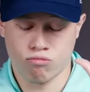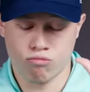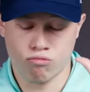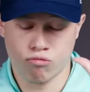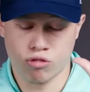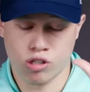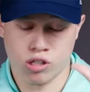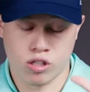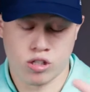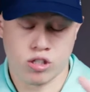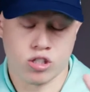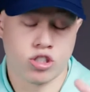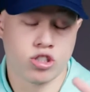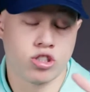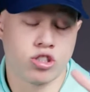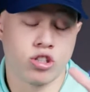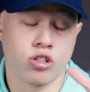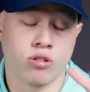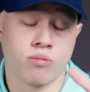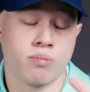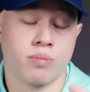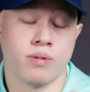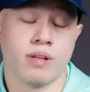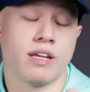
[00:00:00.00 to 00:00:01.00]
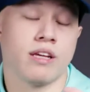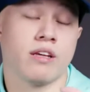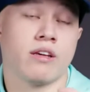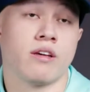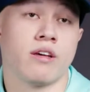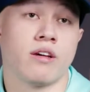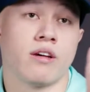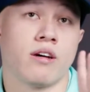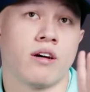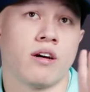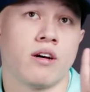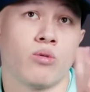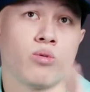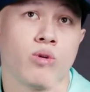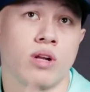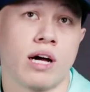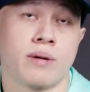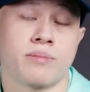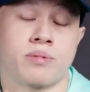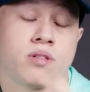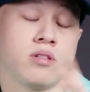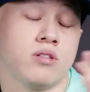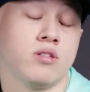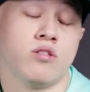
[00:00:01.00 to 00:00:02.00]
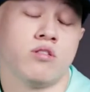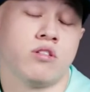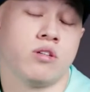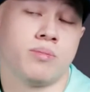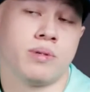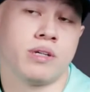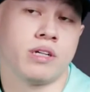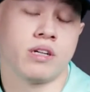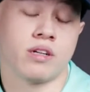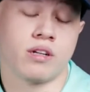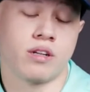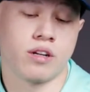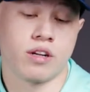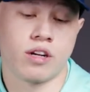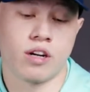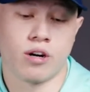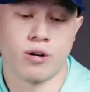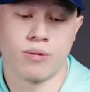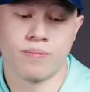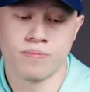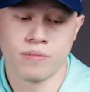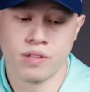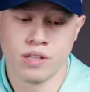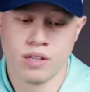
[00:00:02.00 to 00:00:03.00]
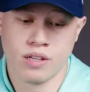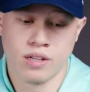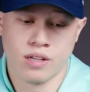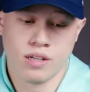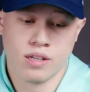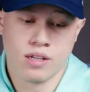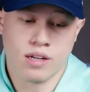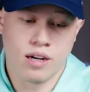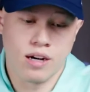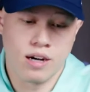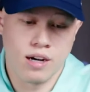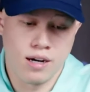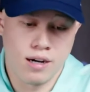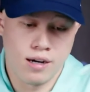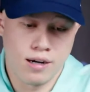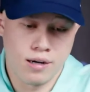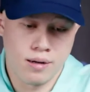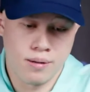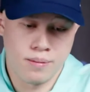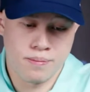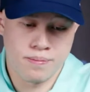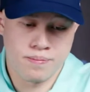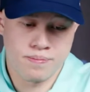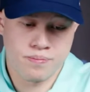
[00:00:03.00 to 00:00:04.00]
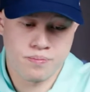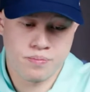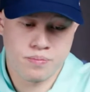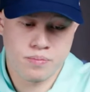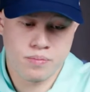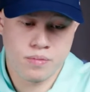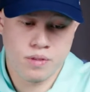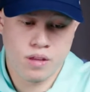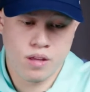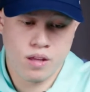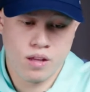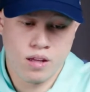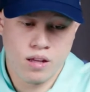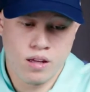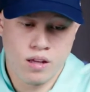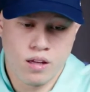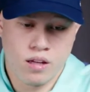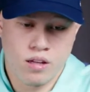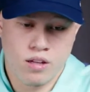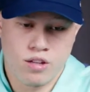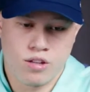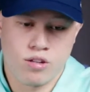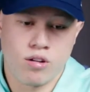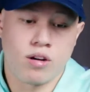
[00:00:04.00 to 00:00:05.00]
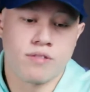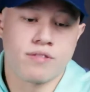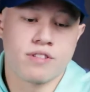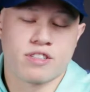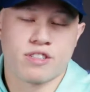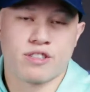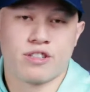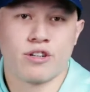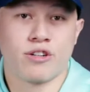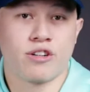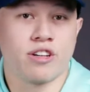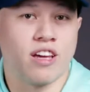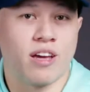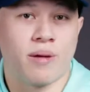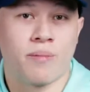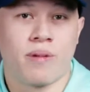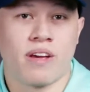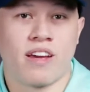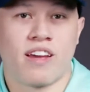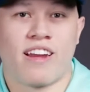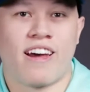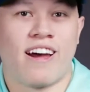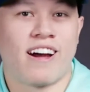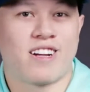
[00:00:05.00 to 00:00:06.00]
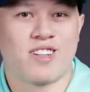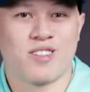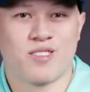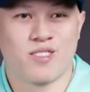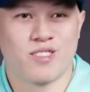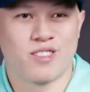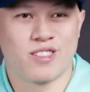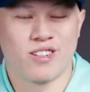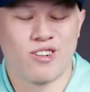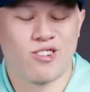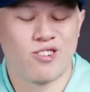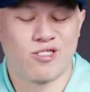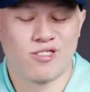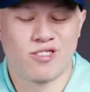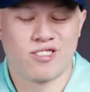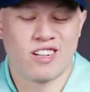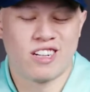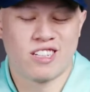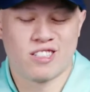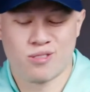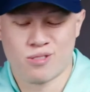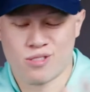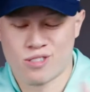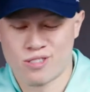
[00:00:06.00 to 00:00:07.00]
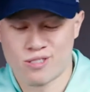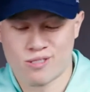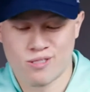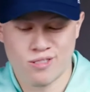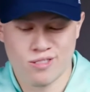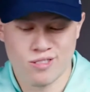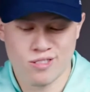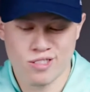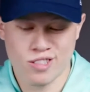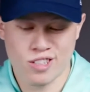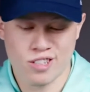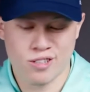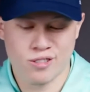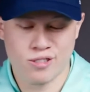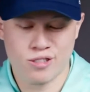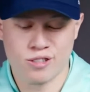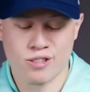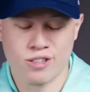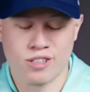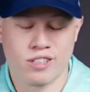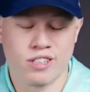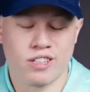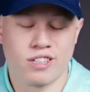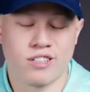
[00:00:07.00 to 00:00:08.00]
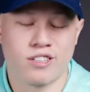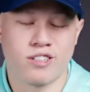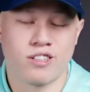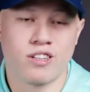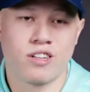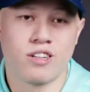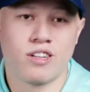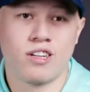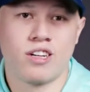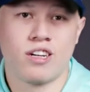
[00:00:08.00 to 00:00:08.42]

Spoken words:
when there should be, will absolutely be good to go. So obviously no game day inactives to go over as we're, you know, doing this